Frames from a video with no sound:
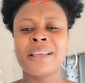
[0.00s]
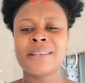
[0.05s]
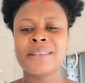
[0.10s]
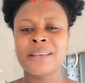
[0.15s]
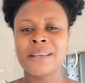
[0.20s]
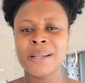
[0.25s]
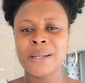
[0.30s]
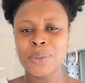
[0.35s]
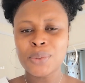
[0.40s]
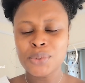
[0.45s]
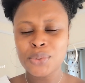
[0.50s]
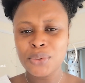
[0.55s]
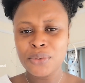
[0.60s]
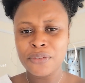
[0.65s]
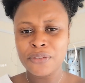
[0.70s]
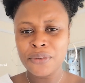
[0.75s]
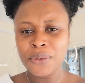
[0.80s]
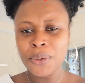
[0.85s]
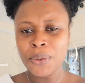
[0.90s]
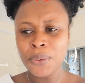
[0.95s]
there are a lot
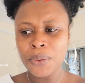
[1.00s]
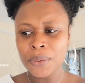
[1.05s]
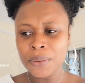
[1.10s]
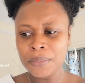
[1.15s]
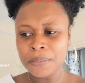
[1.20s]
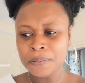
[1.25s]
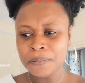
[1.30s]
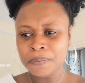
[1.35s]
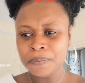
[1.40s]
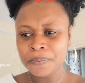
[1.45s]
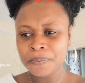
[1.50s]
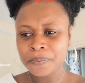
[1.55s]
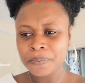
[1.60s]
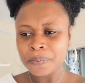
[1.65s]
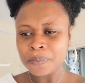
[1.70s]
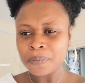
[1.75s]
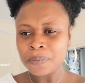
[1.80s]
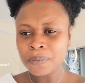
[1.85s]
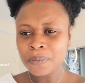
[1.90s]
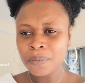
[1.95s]
of you.
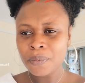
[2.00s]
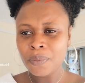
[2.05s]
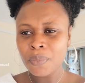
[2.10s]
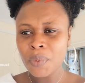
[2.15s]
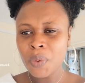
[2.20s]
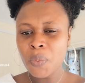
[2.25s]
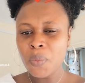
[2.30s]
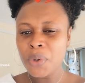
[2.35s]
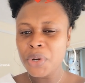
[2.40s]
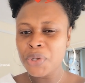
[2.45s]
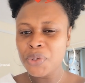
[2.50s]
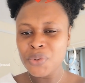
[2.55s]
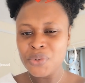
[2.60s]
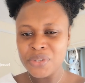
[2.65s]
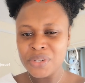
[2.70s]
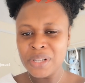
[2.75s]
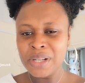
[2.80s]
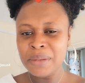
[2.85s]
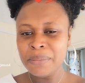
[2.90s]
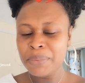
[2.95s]
When you
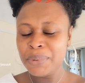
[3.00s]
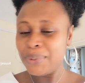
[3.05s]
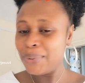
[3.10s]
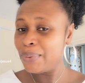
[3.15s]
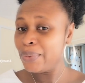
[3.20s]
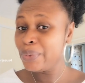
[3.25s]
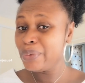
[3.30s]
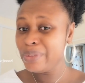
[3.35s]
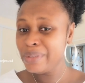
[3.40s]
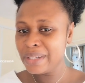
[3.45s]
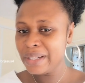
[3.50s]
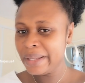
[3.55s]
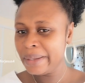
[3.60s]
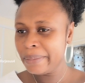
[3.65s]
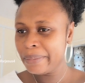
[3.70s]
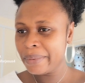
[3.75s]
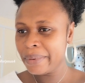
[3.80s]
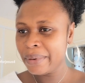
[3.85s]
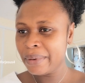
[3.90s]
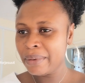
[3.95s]
sleep, you don't
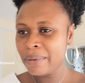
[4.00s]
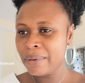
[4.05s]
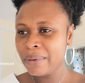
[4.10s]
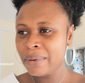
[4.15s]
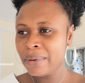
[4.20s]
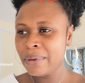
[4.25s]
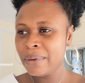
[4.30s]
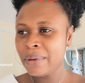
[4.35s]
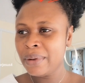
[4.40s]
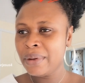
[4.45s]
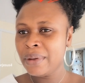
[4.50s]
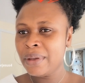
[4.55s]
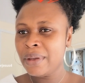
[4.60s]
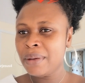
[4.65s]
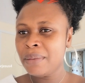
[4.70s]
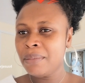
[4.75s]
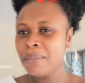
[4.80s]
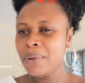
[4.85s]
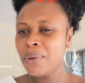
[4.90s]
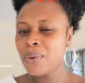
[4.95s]
sleep
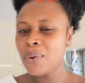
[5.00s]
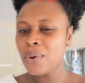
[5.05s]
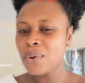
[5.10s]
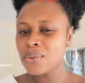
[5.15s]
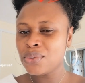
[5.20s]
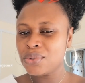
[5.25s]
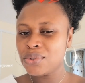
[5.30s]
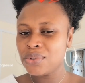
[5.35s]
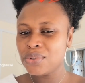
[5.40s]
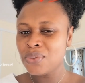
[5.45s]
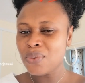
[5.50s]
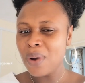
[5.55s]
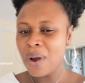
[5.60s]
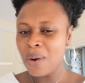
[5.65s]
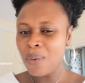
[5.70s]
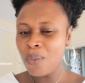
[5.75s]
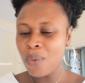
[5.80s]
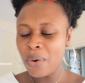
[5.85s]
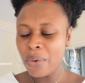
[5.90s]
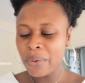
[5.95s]
because you
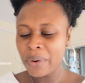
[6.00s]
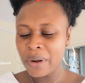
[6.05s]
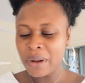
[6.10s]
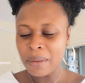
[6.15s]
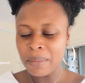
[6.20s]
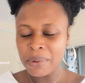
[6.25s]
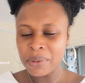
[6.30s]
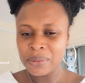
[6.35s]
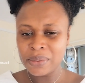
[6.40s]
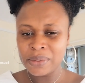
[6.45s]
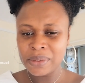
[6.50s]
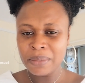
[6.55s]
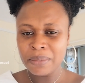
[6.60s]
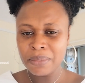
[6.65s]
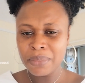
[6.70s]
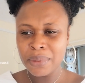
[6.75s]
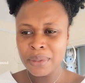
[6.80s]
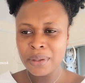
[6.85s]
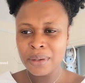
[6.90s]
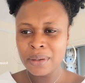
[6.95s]
are worried about
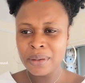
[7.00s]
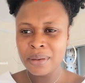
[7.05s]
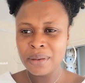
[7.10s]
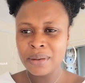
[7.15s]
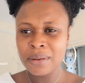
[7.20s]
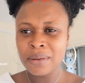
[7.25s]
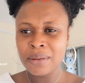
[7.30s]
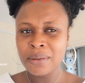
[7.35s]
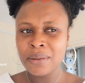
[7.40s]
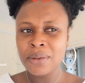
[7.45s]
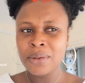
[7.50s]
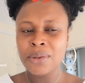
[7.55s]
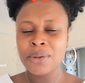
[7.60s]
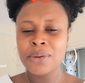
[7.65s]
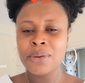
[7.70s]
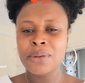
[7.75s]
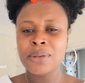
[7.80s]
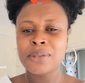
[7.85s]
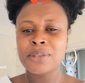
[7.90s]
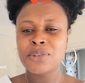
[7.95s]
something.
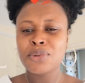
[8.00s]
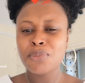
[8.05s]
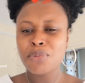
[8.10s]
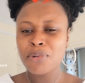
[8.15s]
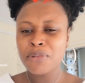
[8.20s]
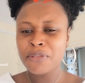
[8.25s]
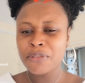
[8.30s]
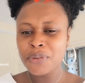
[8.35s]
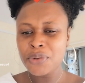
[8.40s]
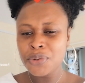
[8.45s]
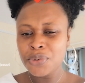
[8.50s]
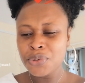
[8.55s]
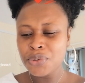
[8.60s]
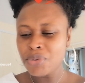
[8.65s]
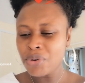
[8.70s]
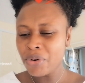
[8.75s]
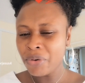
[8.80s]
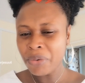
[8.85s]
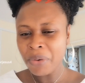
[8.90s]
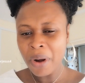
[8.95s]
Some of you,
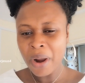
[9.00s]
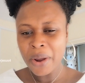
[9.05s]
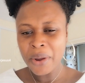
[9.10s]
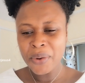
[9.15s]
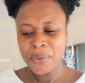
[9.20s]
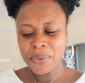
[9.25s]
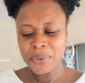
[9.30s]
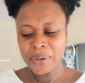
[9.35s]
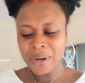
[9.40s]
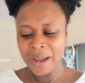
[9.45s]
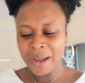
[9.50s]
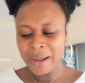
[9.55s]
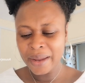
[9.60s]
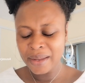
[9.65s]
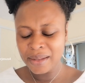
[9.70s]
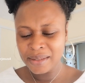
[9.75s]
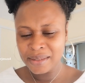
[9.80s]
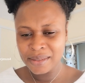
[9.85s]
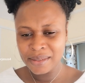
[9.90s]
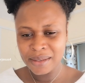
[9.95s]
you cry all
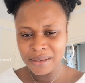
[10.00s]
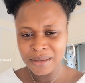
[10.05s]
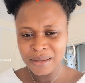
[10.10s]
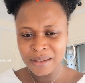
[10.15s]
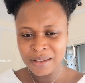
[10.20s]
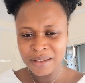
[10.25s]
night.